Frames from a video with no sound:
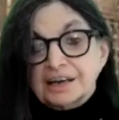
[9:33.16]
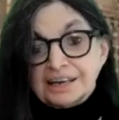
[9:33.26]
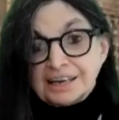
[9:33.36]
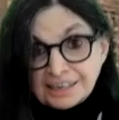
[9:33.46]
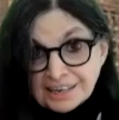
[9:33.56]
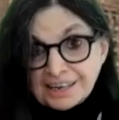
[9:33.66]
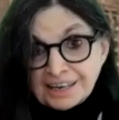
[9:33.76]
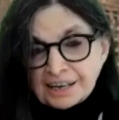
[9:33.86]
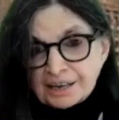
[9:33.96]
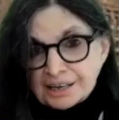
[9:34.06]
In
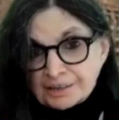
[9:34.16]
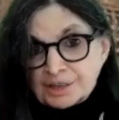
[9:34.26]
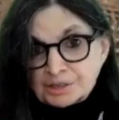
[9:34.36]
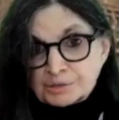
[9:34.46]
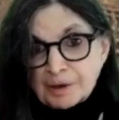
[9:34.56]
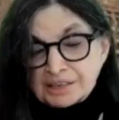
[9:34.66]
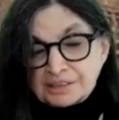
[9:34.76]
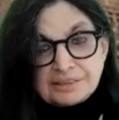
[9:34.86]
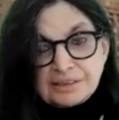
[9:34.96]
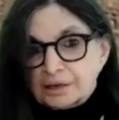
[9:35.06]
here, in this
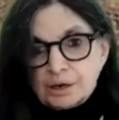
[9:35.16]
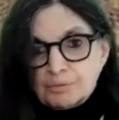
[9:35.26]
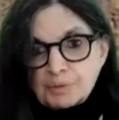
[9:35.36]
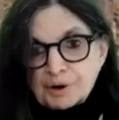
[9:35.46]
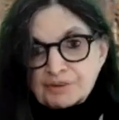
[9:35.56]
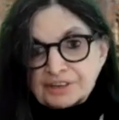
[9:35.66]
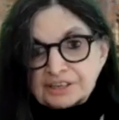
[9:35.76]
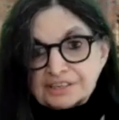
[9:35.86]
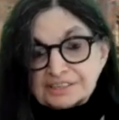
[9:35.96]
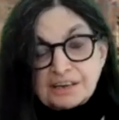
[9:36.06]
space, we're
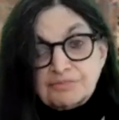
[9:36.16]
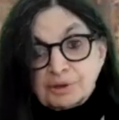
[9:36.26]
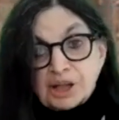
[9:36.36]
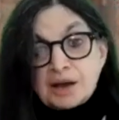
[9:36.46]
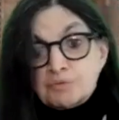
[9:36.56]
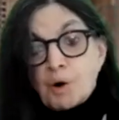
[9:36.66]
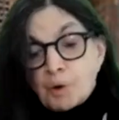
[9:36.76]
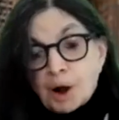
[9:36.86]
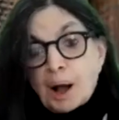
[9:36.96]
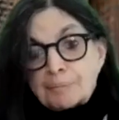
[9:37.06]
perfectly safe." Well, I
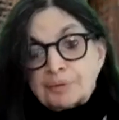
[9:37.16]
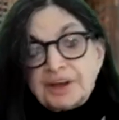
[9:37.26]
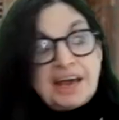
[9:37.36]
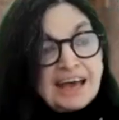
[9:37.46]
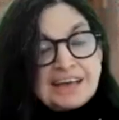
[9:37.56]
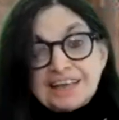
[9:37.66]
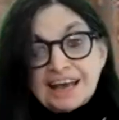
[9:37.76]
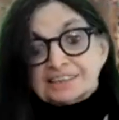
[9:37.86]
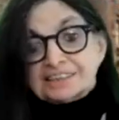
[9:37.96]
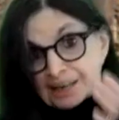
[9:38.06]
woke up, and
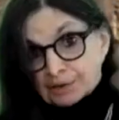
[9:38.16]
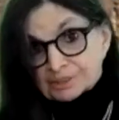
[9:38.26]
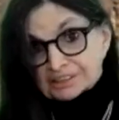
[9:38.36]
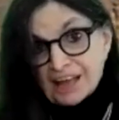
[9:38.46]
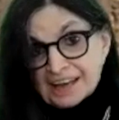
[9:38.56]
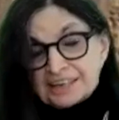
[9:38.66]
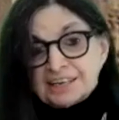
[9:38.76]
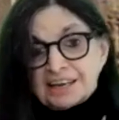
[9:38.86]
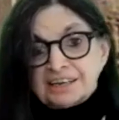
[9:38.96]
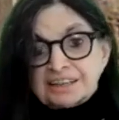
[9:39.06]
yes, it was
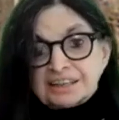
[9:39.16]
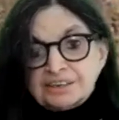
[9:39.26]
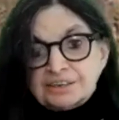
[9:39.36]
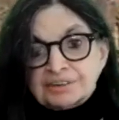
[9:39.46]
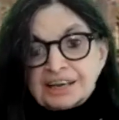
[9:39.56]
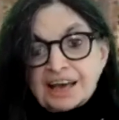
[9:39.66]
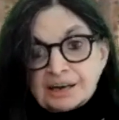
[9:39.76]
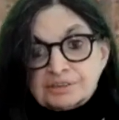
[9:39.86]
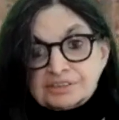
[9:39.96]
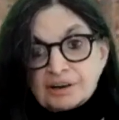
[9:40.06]
lightning and thundering
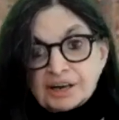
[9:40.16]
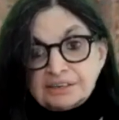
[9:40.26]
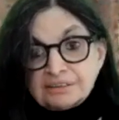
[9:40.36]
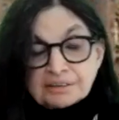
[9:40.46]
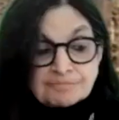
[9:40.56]
outside.